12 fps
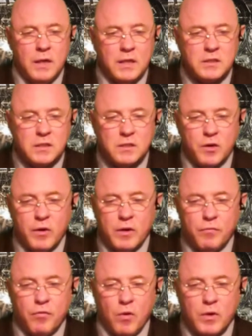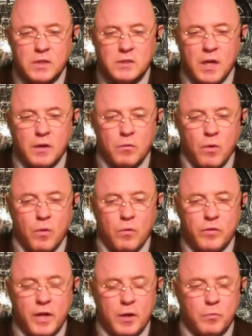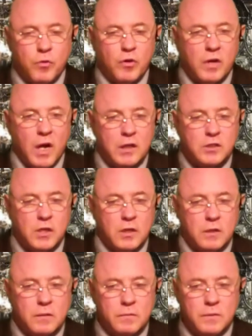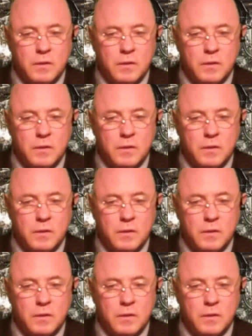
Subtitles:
necessary to focus on growth and production.